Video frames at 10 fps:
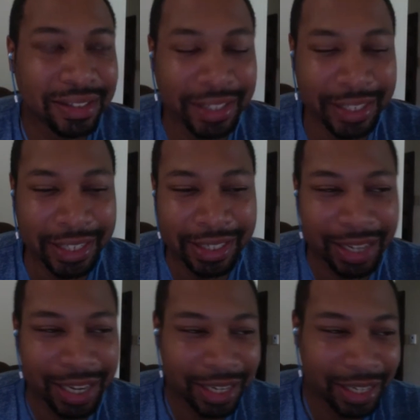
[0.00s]
things
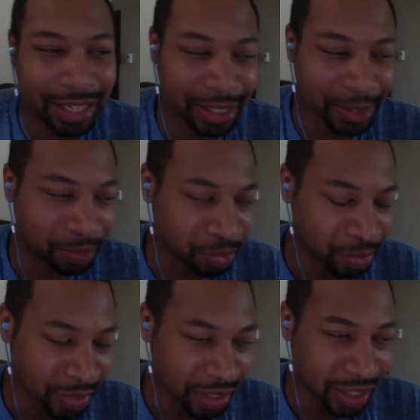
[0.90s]
like um
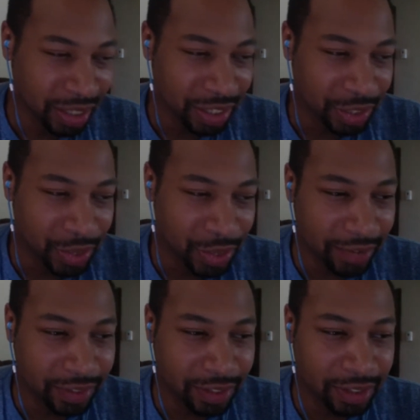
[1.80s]
you
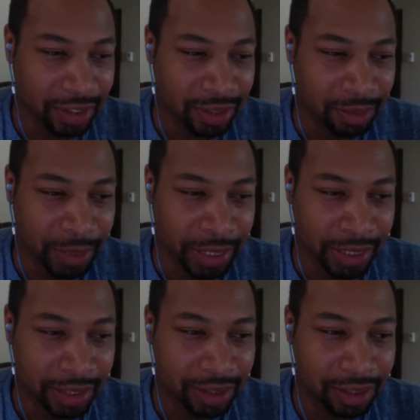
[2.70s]
have to be